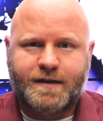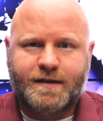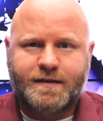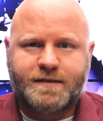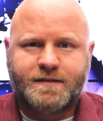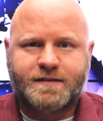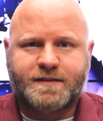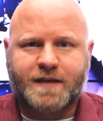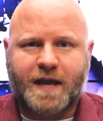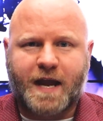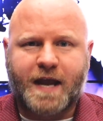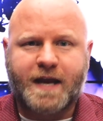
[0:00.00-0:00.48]

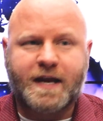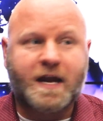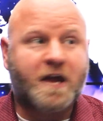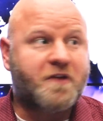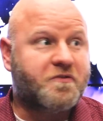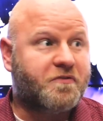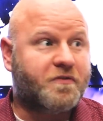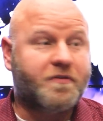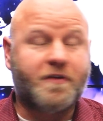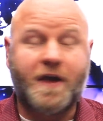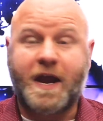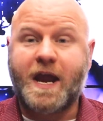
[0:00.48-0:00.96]
saying
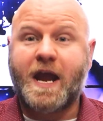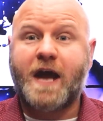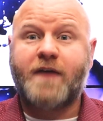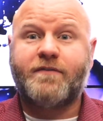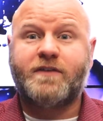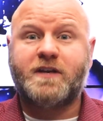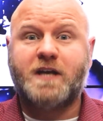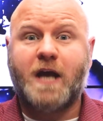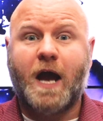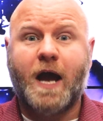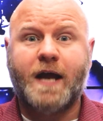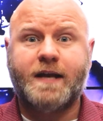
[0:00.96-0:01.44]
they
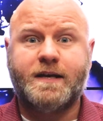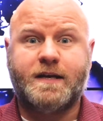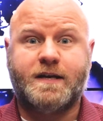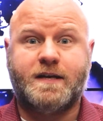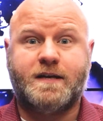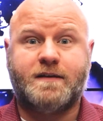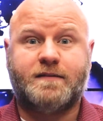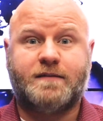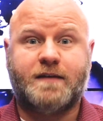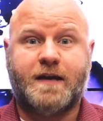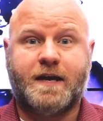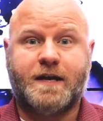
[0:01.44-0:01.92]
haven't gotten
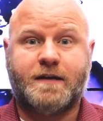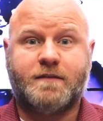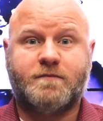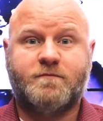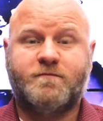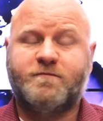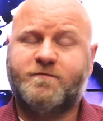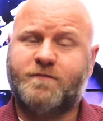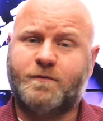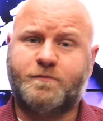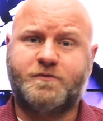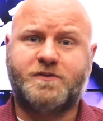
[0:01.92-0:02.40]
anything
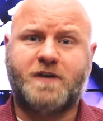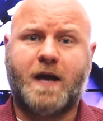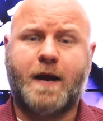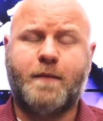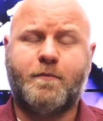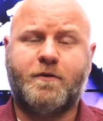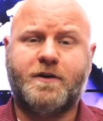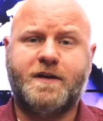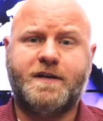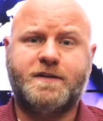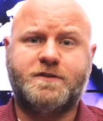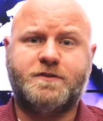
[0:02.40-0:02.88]
from
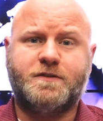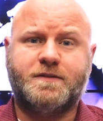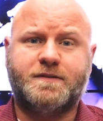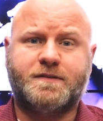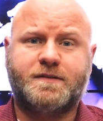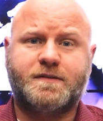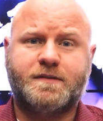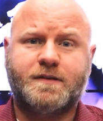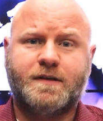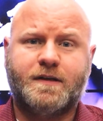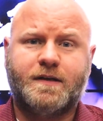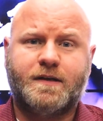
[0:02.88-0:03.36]
Cyber
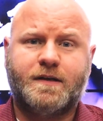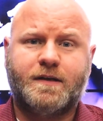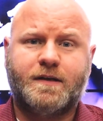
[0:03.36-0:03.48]
Ninjas.